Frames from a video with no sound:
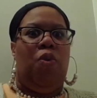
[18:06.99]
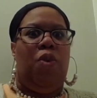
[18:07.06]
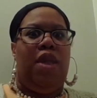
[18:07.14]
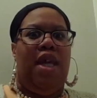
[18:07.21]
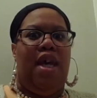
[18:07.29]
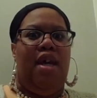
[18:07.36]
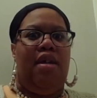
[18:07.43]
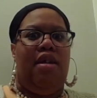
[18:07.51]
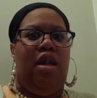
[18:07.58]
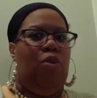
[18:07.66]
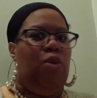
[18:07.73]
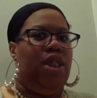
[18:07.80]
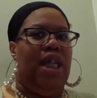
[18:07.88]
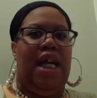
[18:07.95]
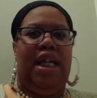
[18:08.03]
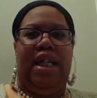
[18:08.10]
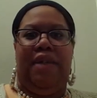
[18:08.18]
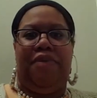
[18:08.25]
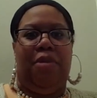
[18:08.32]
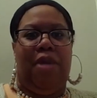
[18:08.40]
that it was not
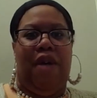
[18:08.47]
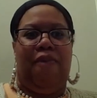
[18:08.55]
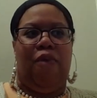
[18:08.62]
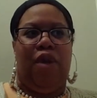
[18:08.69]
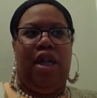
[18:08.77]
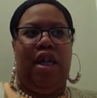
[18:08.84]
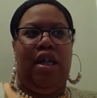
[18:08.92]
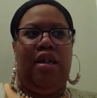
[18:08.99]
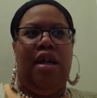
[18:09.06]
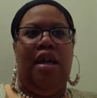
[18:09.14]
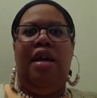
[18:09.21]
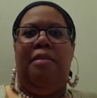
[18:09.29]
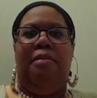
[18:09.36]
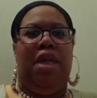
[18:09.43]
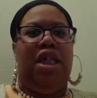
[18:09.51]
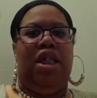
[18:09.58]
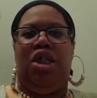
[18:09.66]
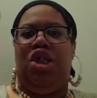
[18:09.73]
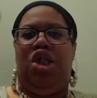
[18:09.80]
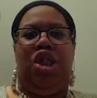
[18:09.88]
left to my friend,
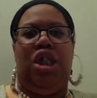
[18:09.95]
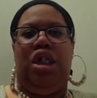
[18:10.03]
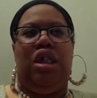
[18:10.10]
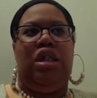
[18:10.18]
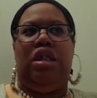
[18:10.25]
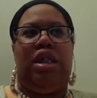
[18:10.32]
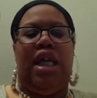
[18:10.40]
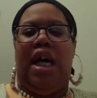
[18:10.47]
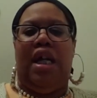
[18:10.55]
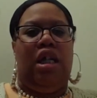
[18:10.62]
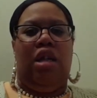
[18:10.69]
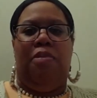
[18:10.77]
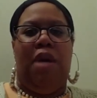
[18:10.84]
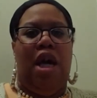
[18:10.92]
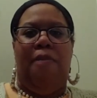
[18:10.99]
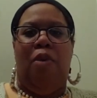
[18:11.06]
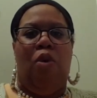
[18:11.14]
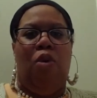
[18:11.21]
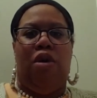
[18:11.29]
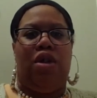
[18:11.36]
meaning she didn't sign any
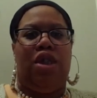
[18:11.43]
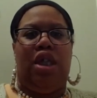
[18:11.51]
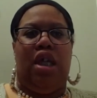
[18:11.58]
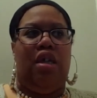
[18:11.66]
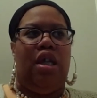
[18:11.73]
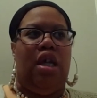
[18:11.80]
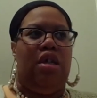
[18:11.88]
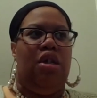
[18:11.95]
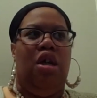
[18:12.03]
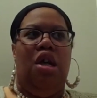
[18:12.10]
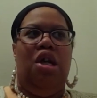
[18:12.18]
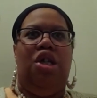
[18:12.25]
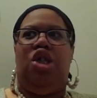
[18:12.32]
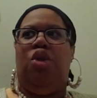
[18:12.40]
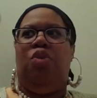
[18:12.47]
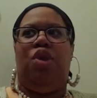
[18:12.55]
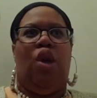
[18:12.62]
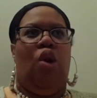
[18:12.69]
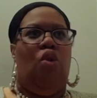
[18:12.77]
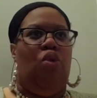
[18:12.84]
paperwork saying that she
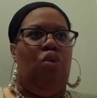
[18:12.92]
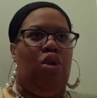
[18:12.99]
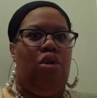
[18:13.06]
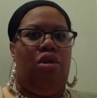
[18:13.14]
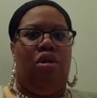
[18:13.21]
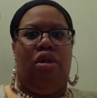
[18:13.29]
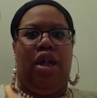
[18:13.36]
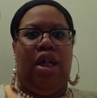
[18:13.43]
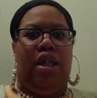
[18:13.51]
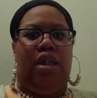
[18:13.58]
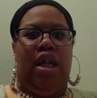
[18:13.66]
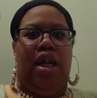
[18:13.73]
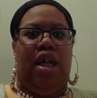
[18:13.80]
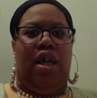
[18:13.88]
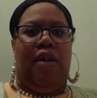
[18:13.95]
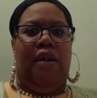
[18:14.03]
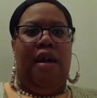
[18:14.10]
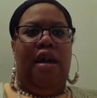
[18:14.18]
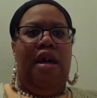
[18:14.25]
was owner or anything.